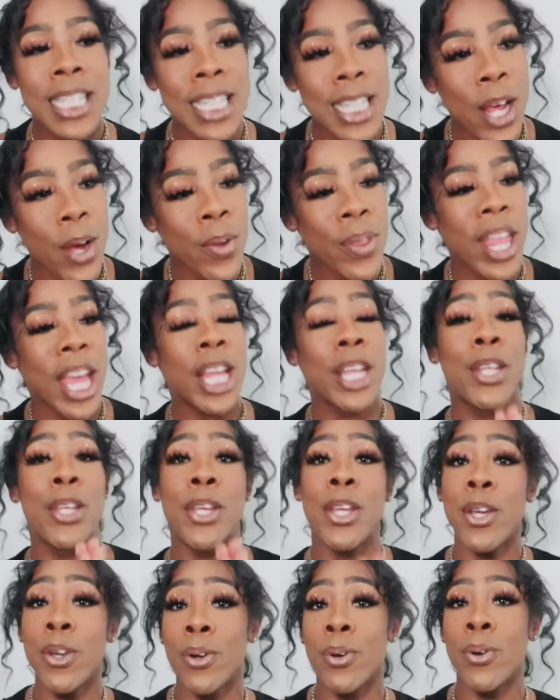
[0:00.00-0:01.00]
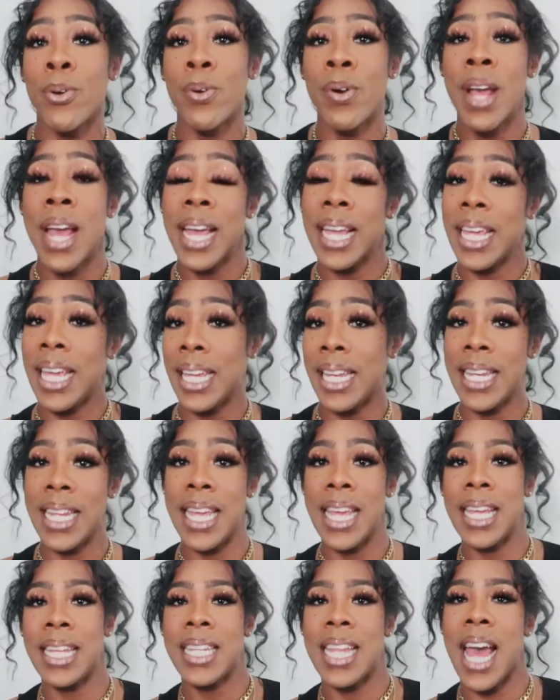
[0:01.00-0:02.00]
so that you can
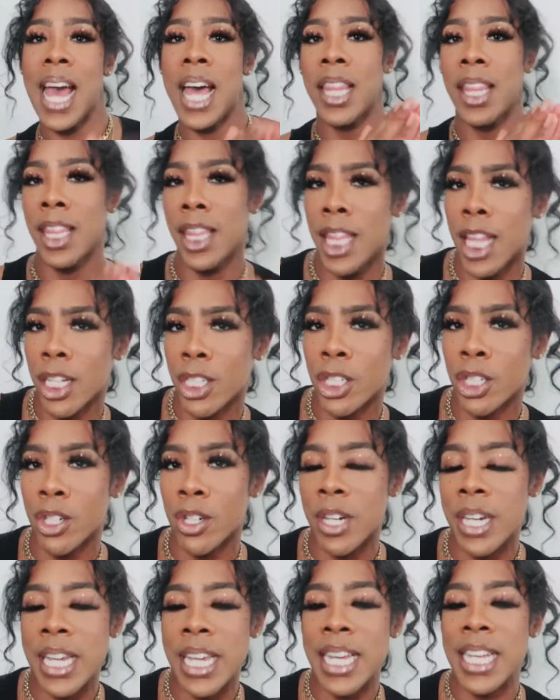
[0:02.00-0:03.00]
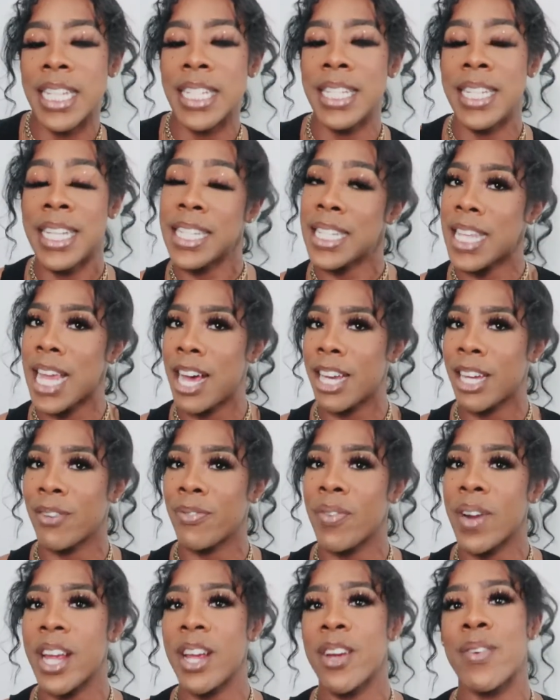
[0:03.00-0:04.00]
get a luxury
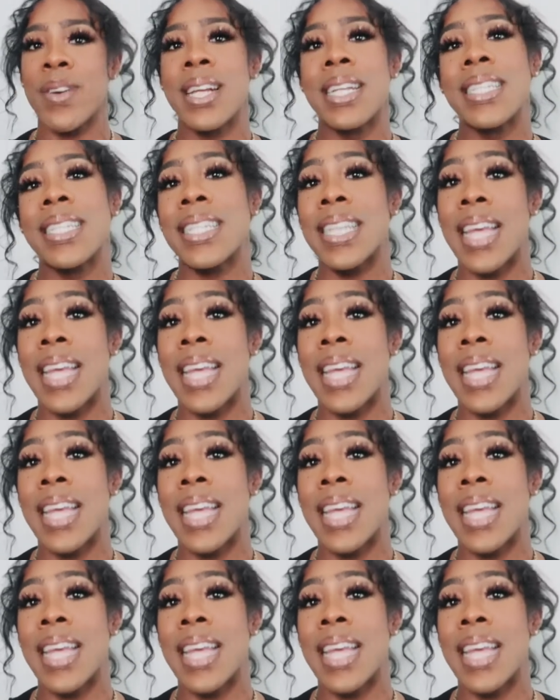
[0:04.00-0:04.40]
discounted fragrance